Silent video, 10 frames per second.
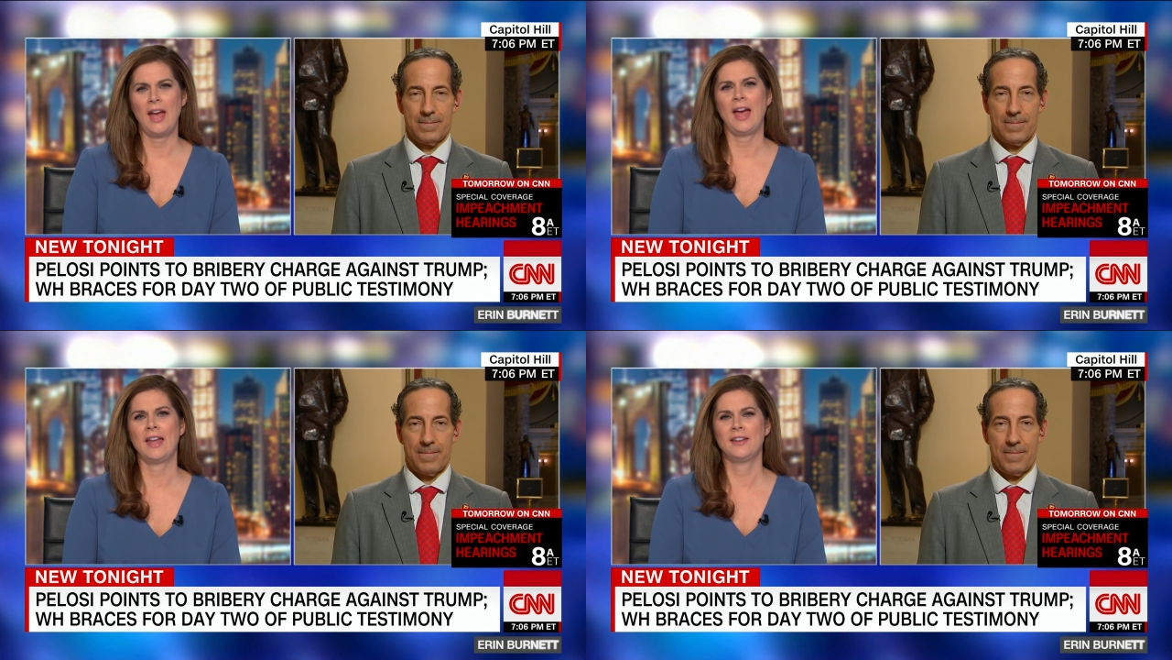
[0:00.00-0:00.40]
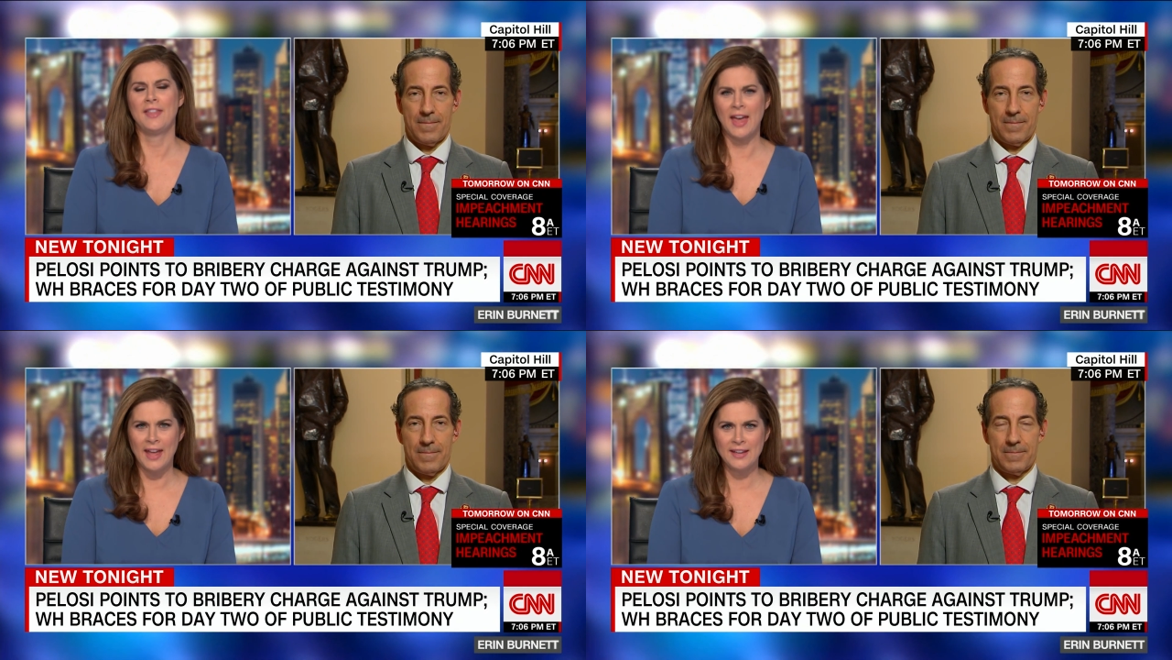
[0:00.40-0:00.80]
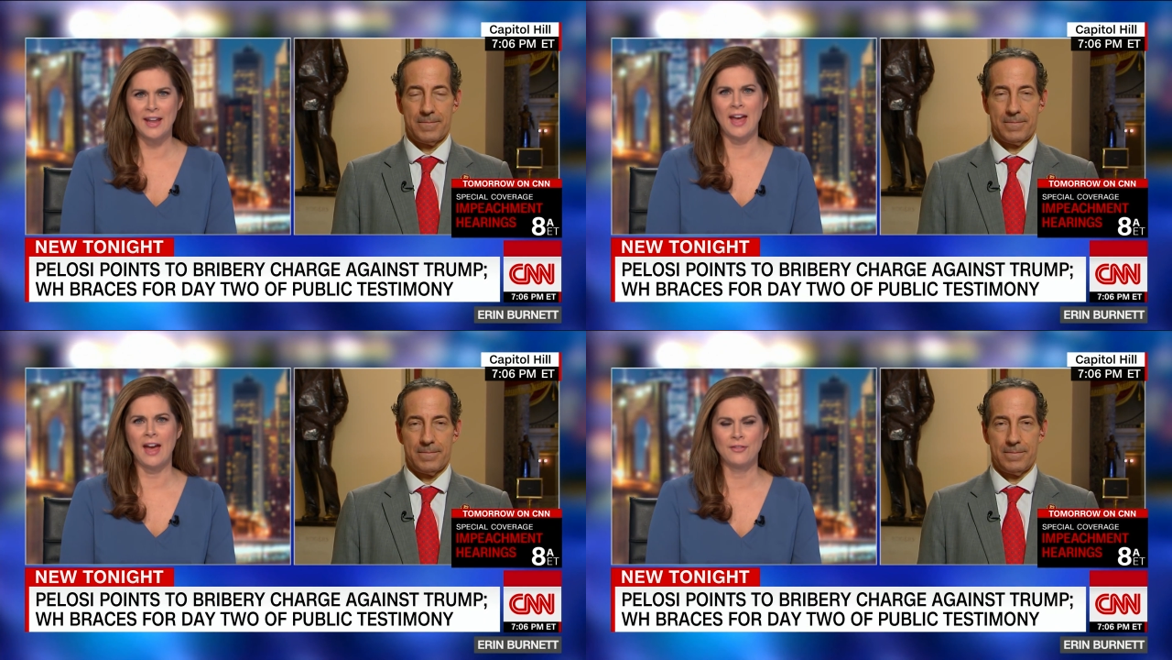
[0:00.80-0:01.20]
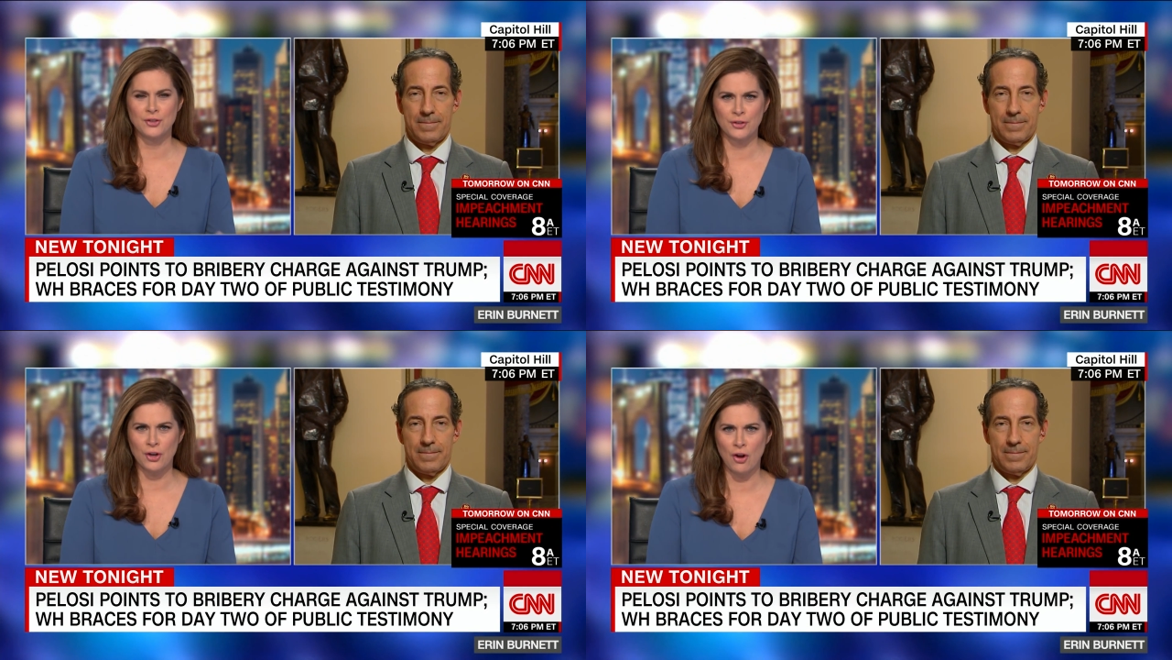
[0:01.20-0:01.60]
Speaker 1: And then
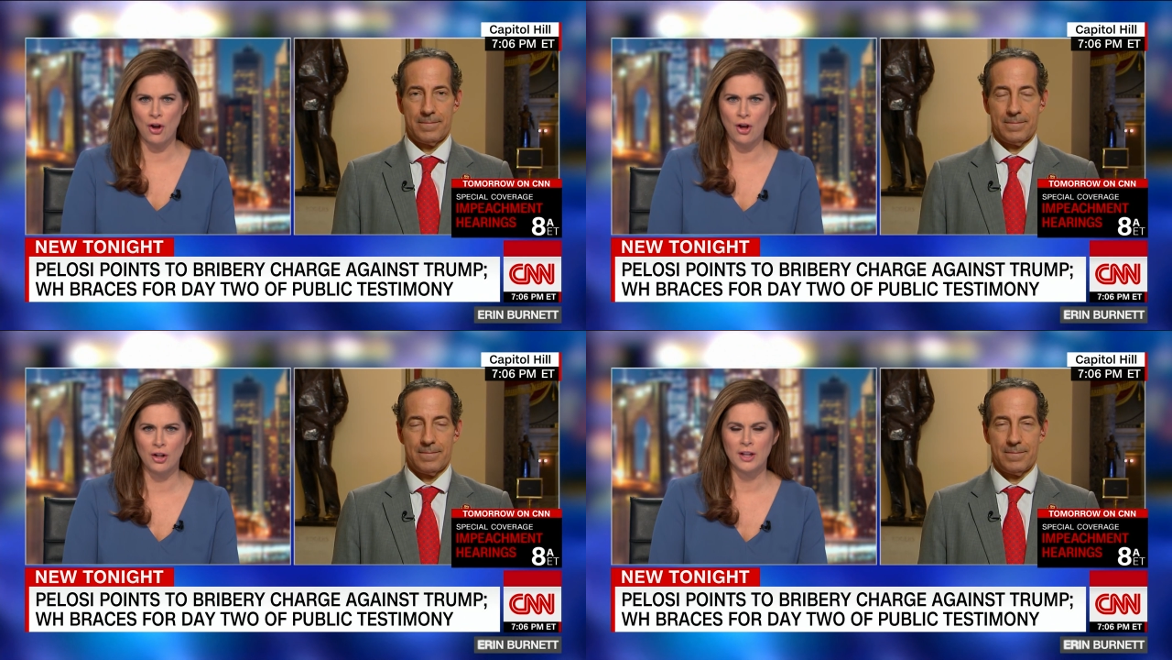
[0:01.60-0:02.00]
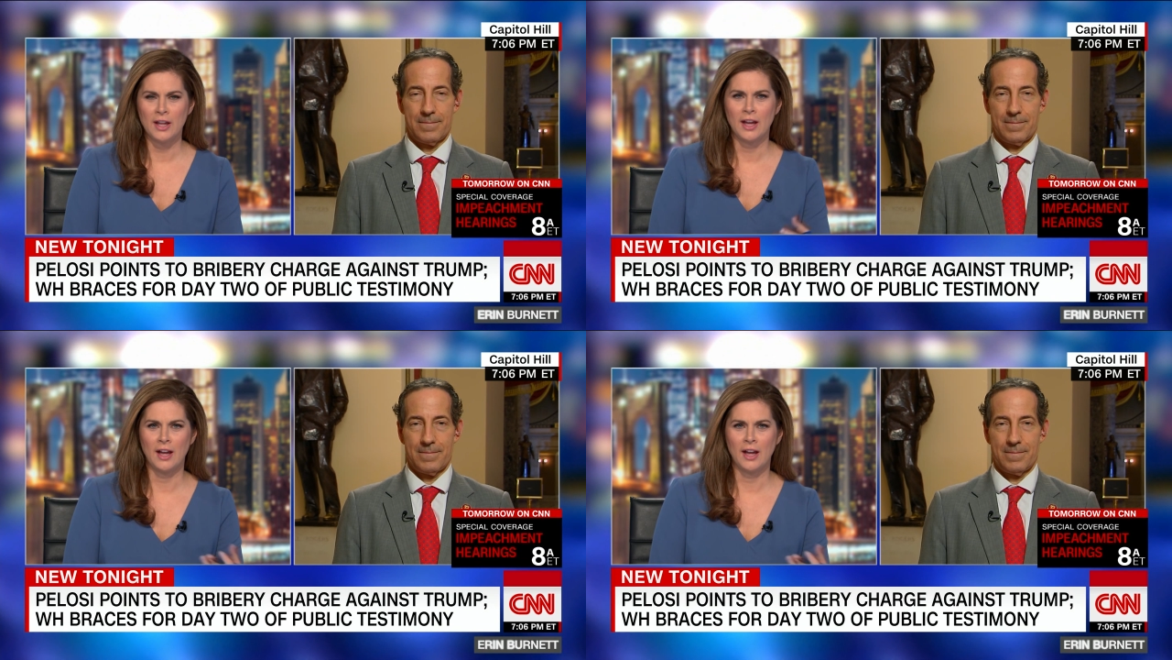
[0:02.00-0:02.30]
after the call,